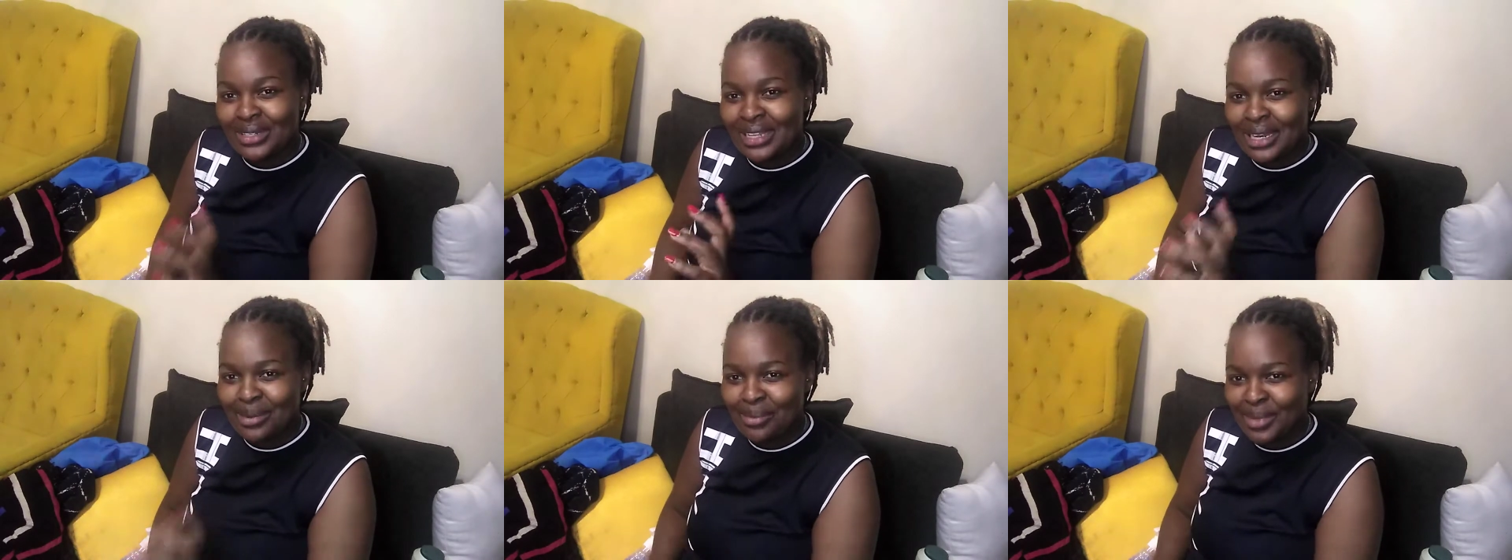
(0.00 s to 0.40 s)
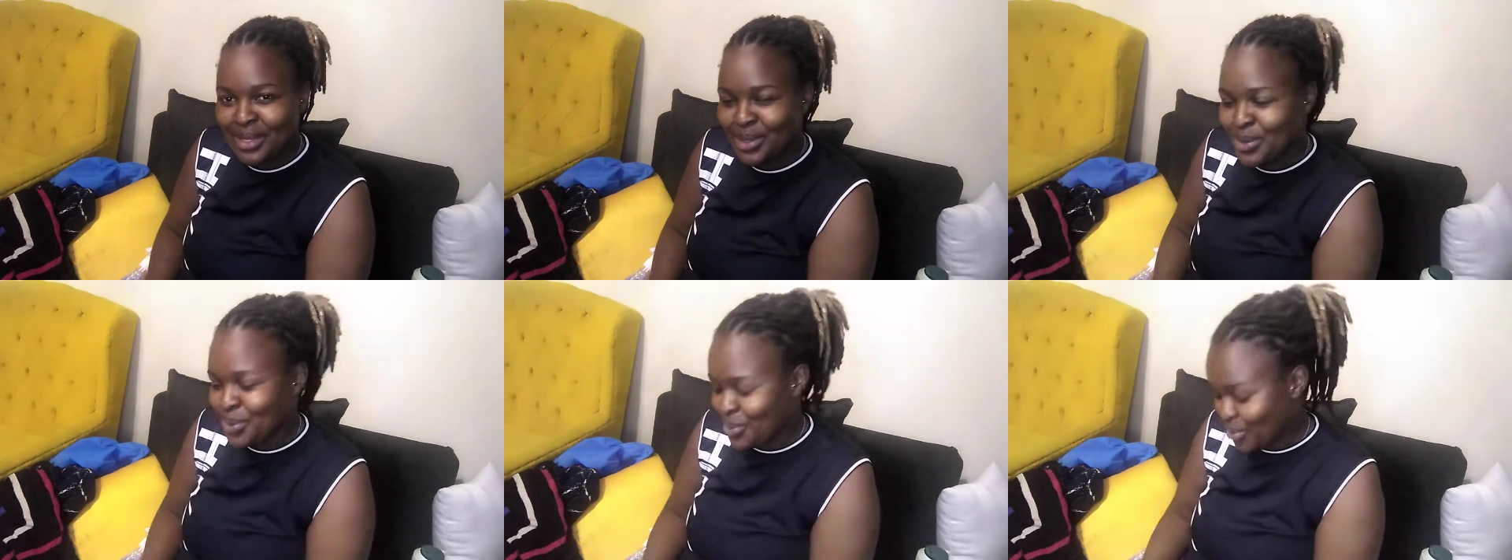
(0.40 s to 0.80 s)
tell
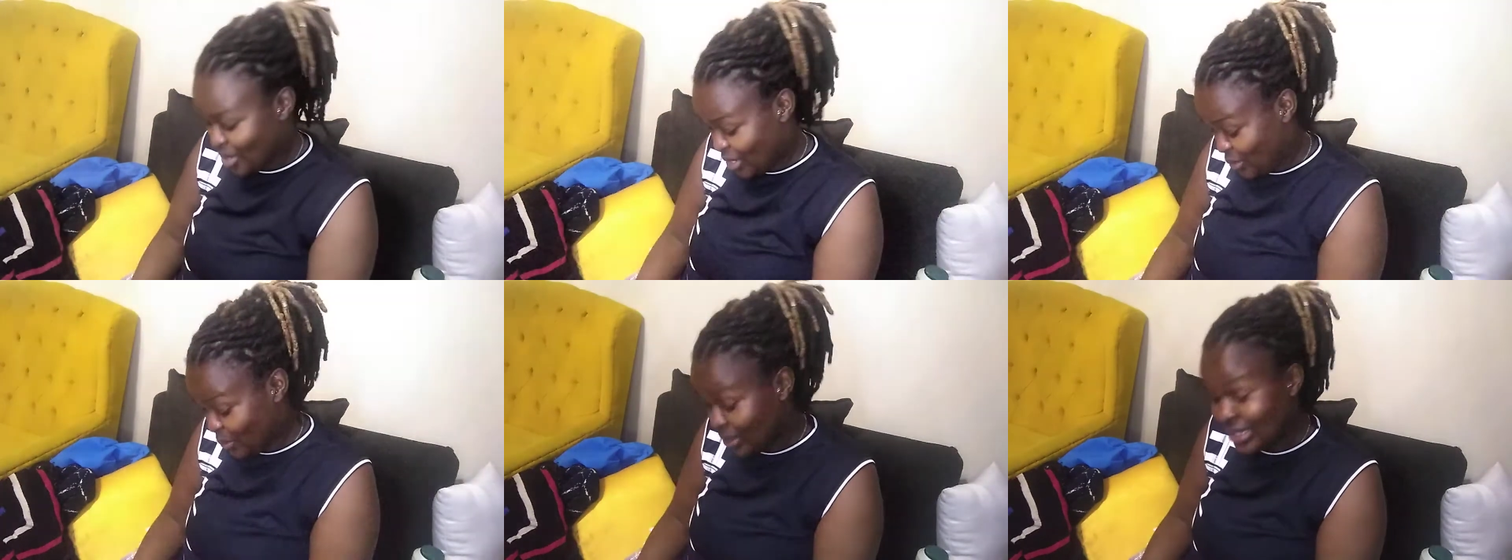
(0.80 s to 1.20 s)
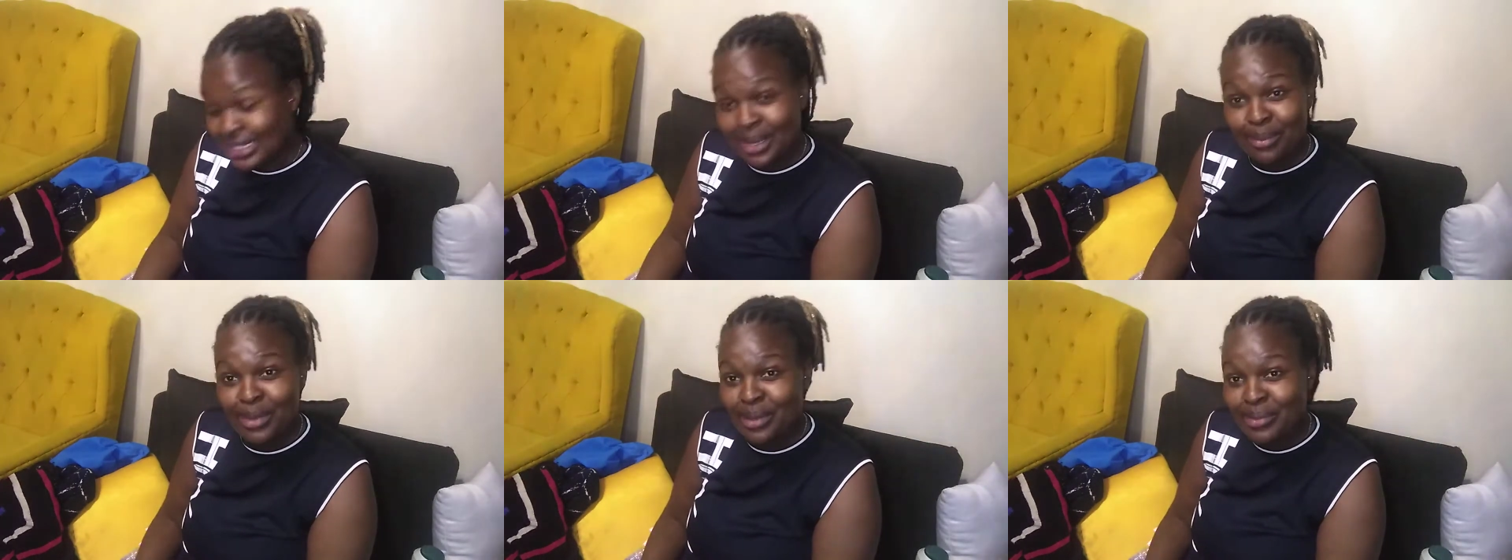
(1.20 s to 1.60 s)
me, when you
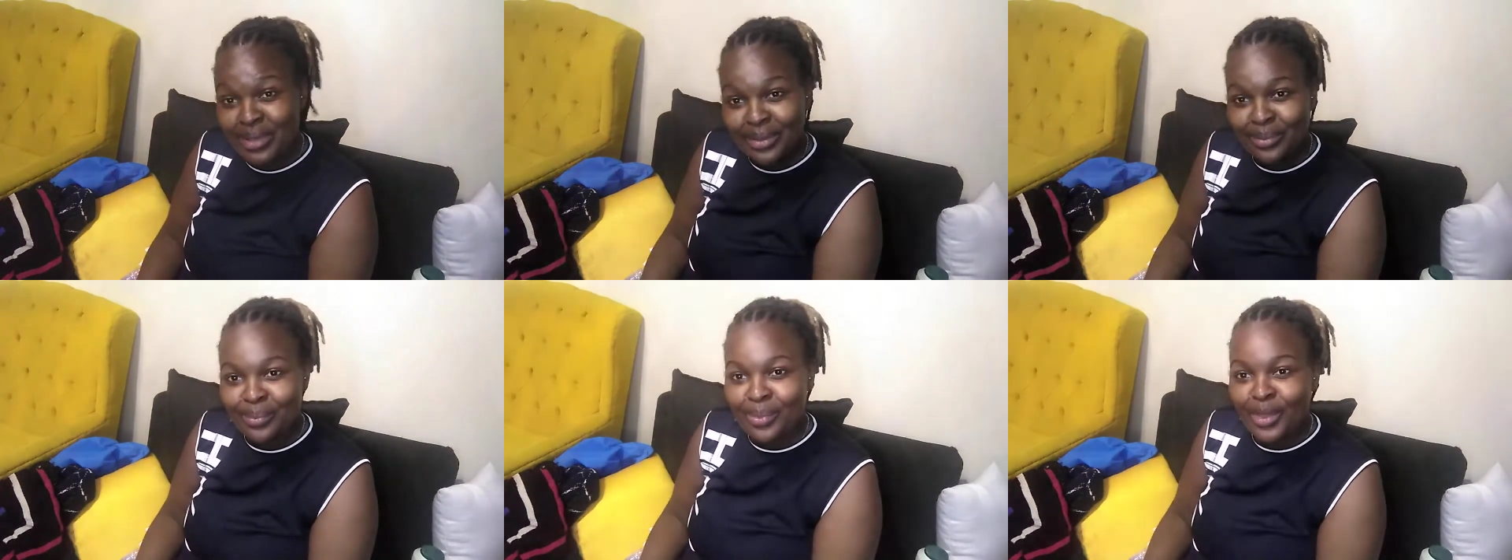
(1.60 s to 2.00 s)
get a baby,